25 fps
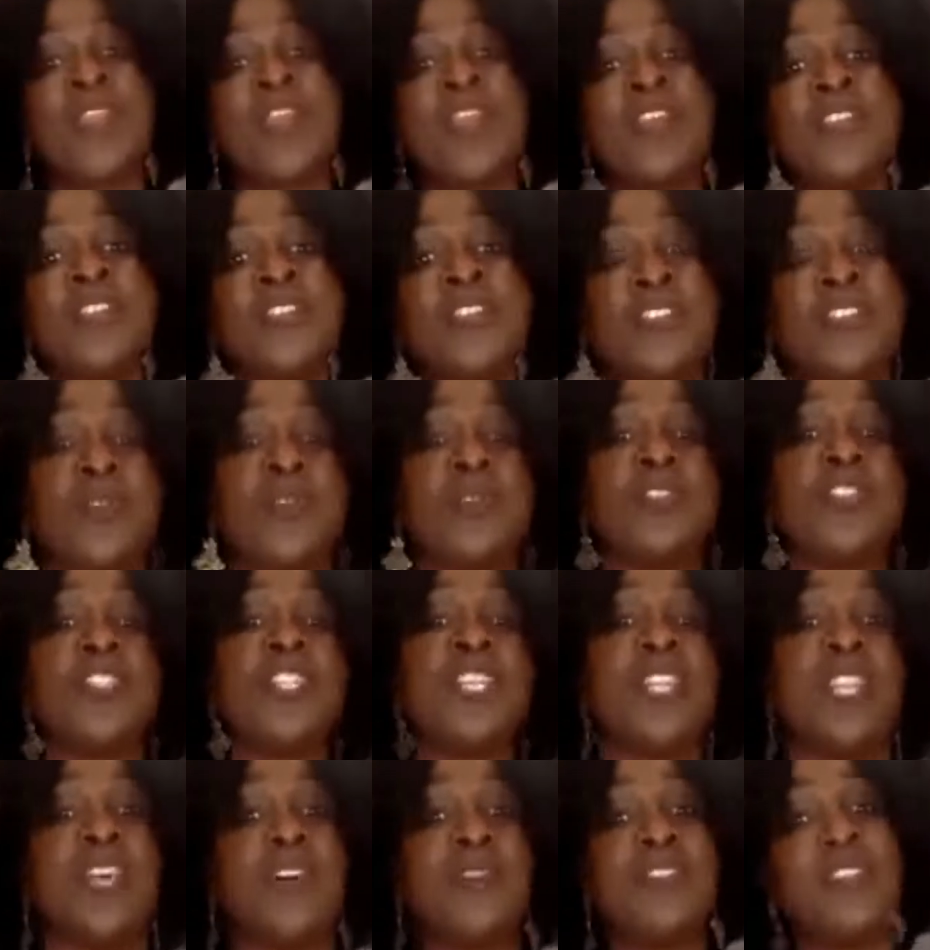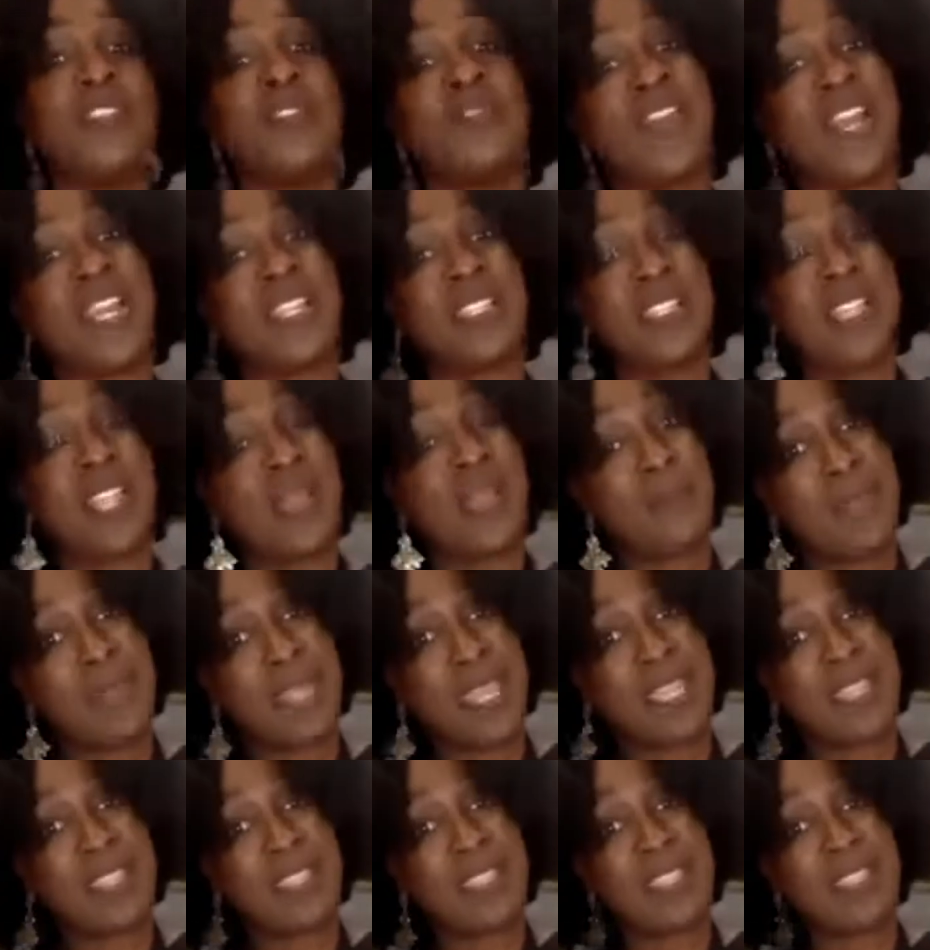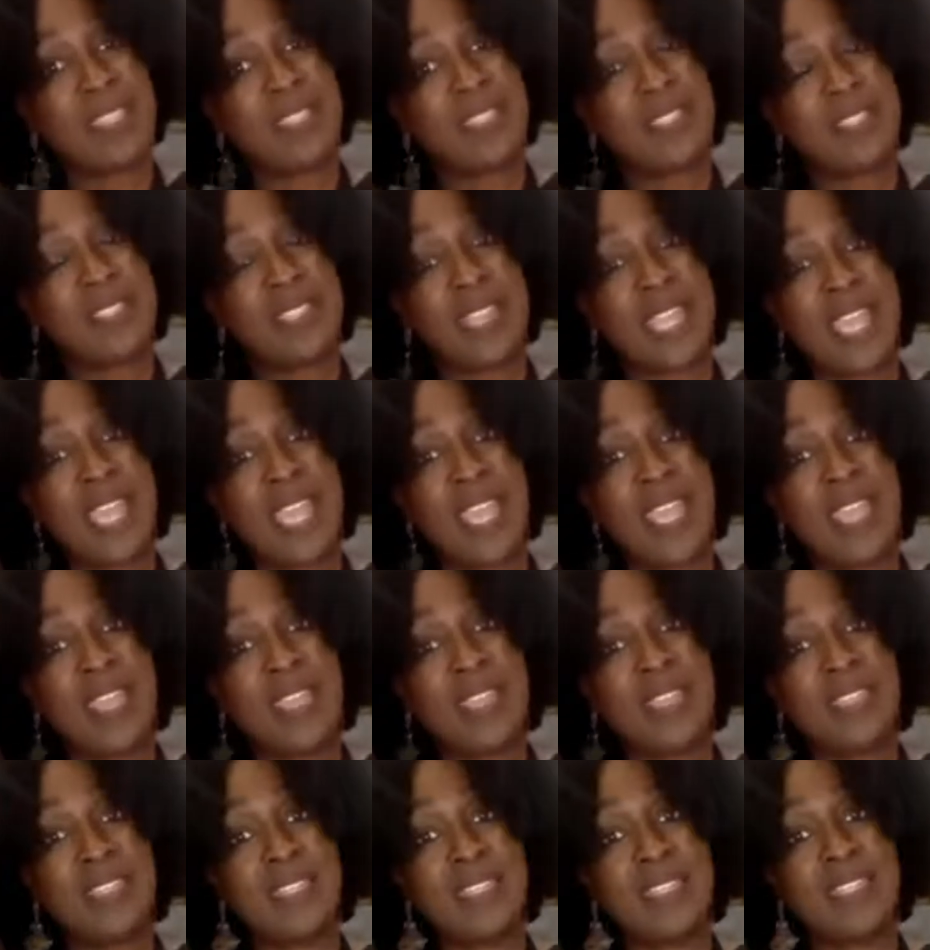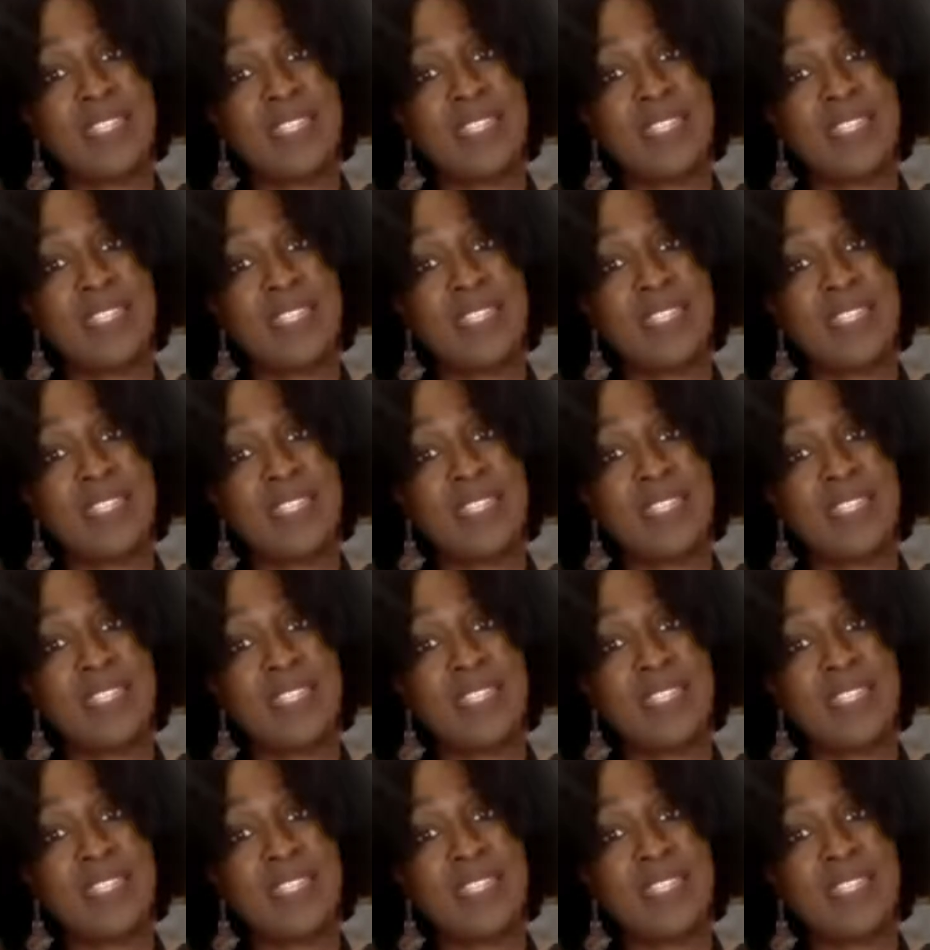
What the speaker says: So she loves the fact that I make this and